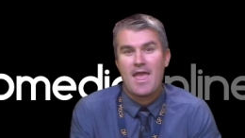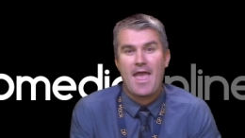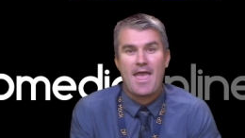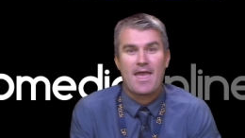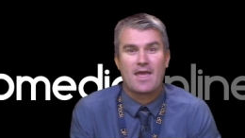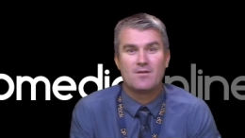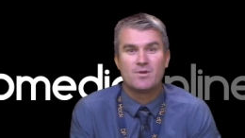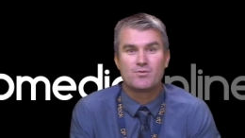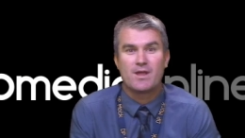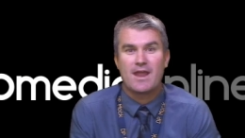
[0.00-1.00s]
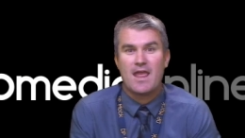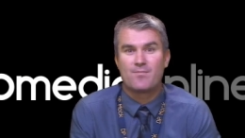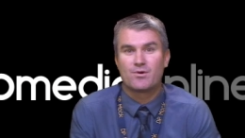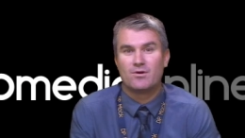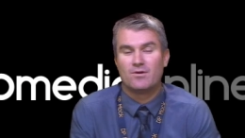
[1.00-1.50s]
And between
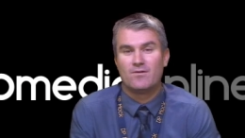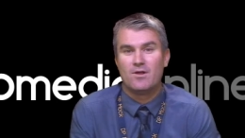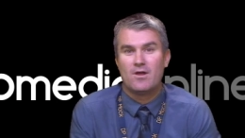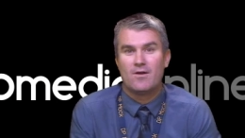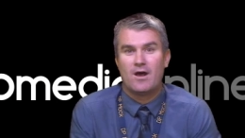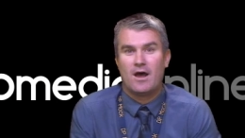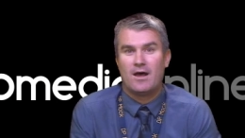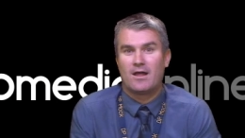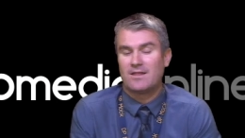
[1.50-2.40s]
April uh,